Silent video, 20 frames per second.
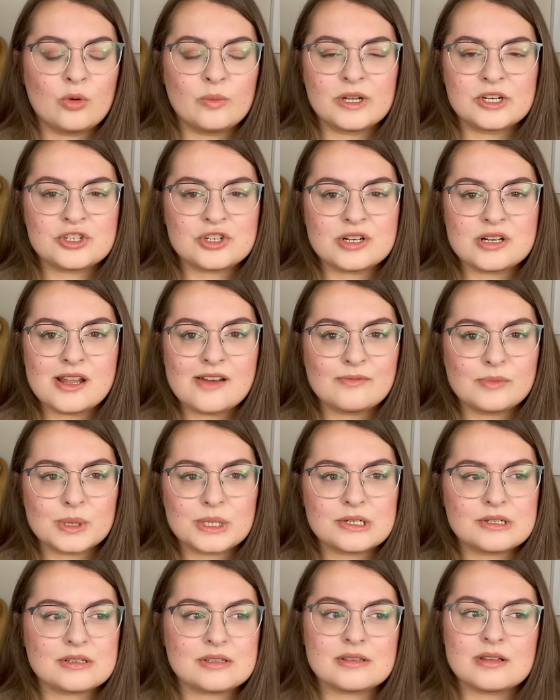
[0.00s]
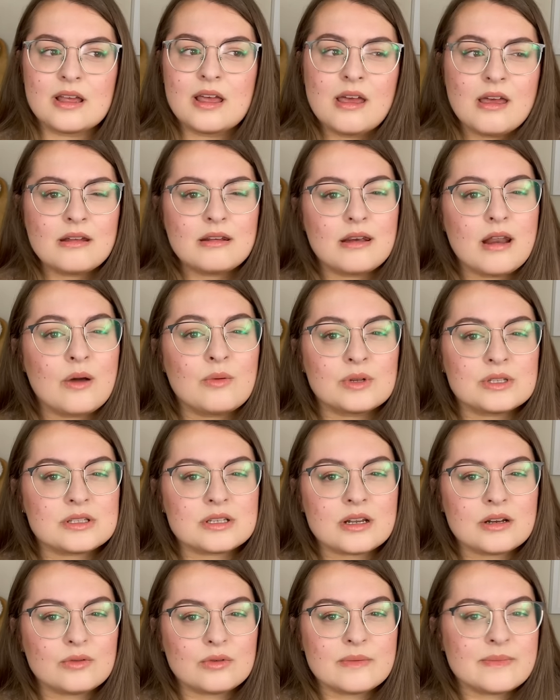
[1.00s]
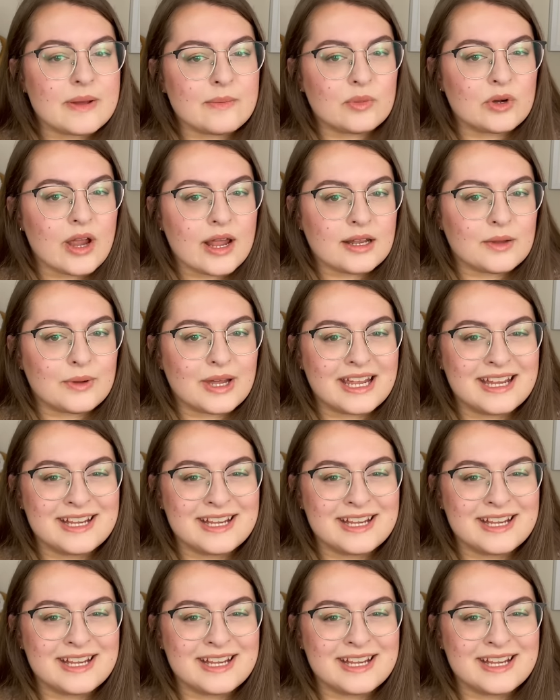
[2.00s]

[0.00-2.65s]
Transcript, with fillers: bunch of numbers, no one's gonna remember anyway.